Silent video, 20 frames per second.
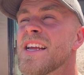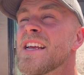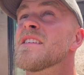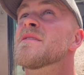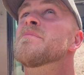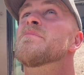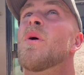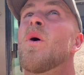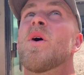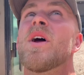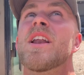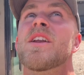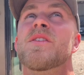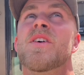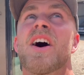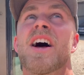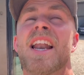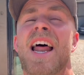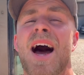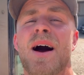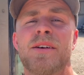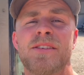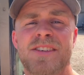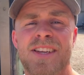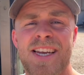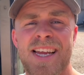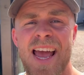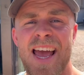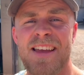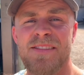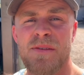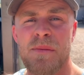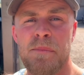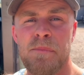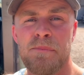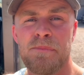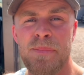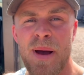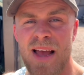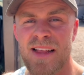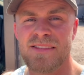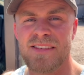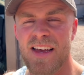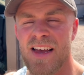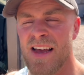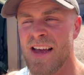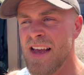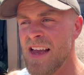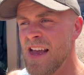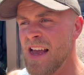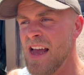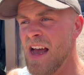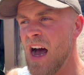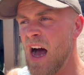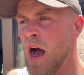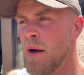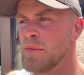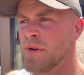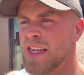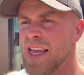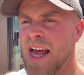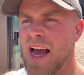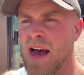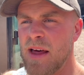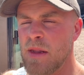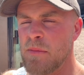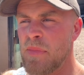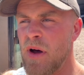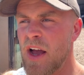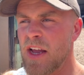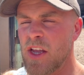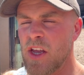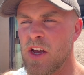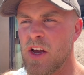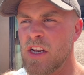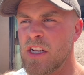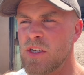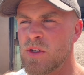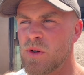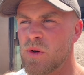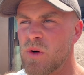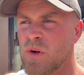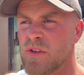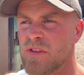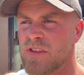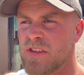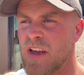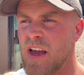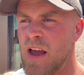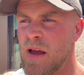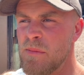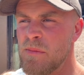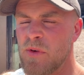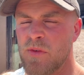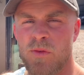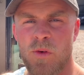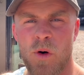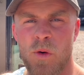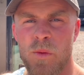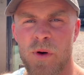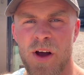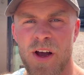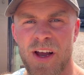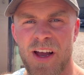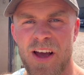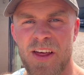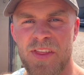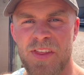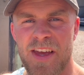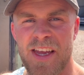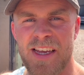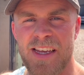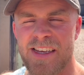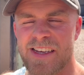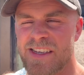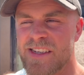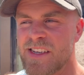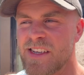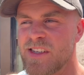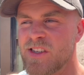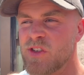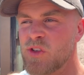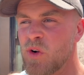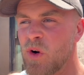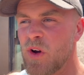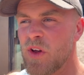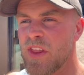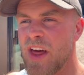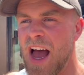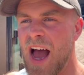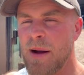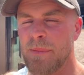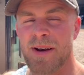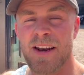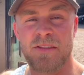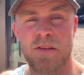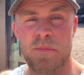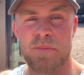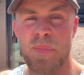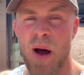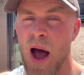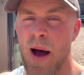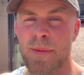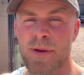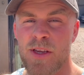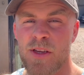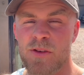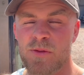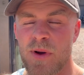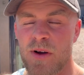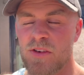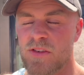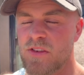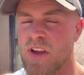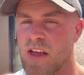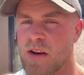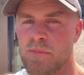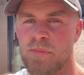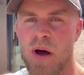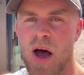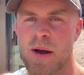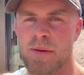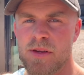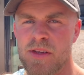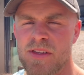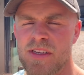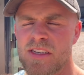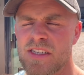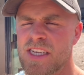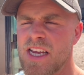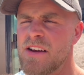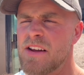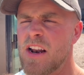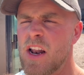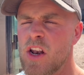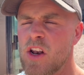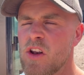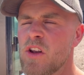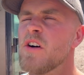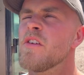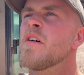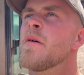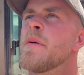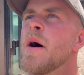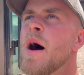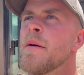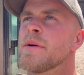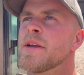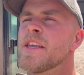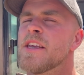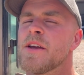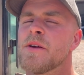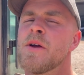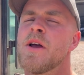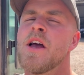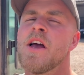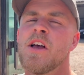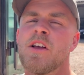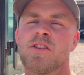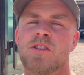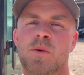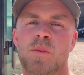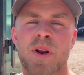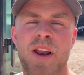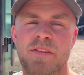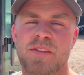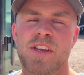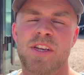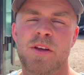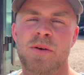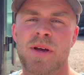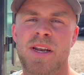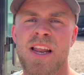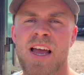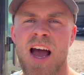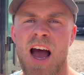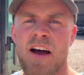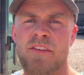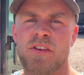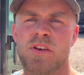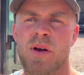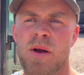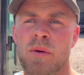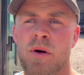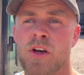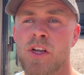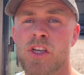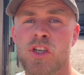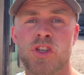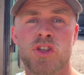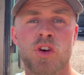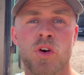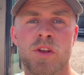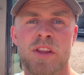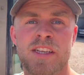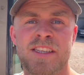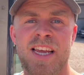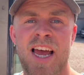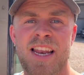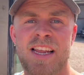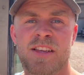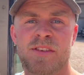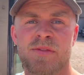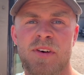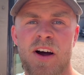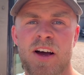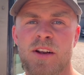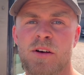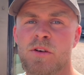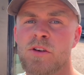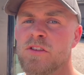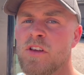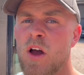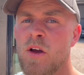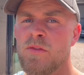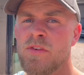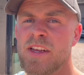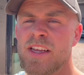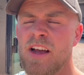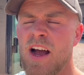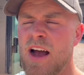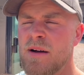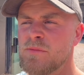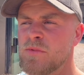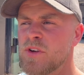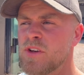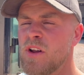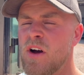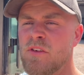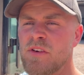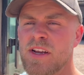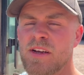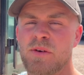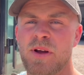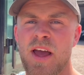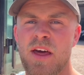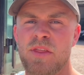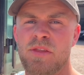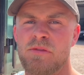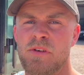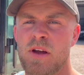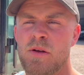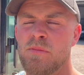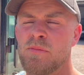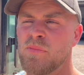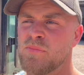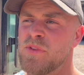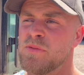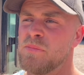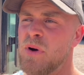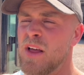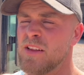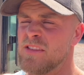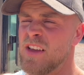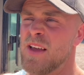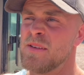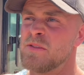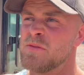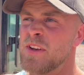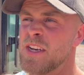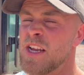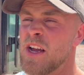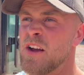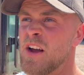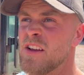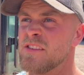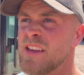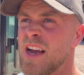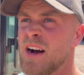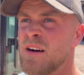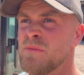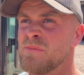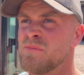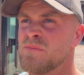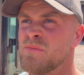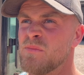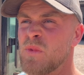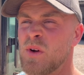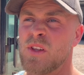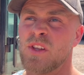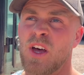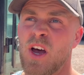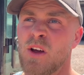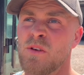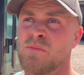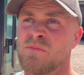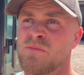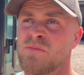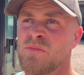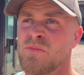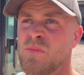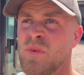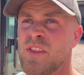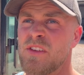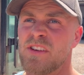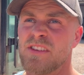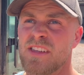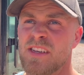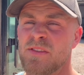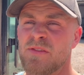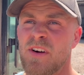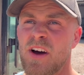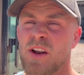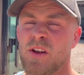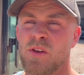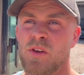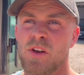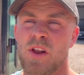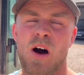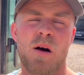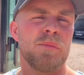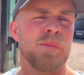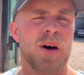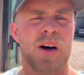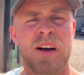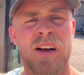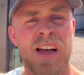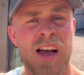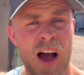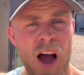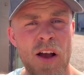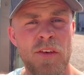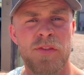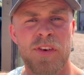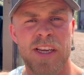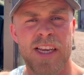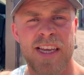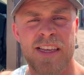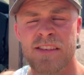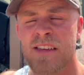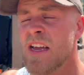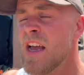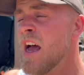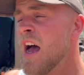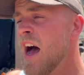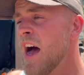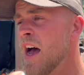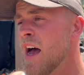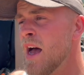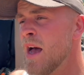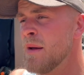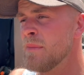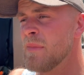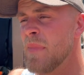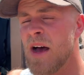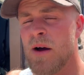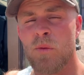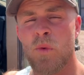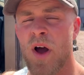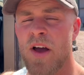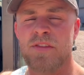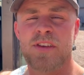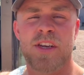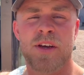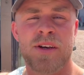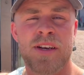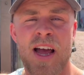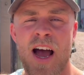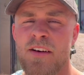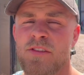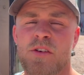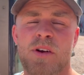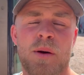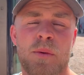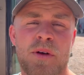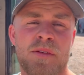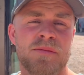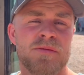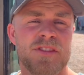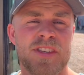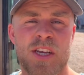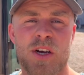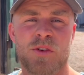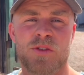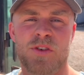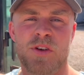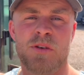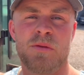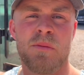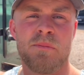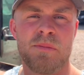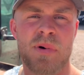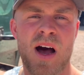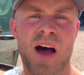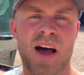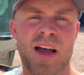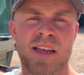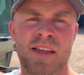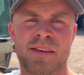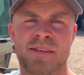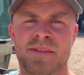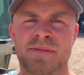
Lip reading: It's boiling right now, it's going to get even better. I'm going to get out on the bike early doors before work, I think, and enjoy that. I'm going to have a barbecue as well, because I've not had a barbecue this year and I love a barbecue. So whatever you're doing, have a great one. Enjoy the tennis final, because hopefully Cameron Norrie will get through. By the time this video goes out, we'll know whether he's in the final or not, but hopefully he is. Whatever you're doing, have a great one. See you all soon. Bye.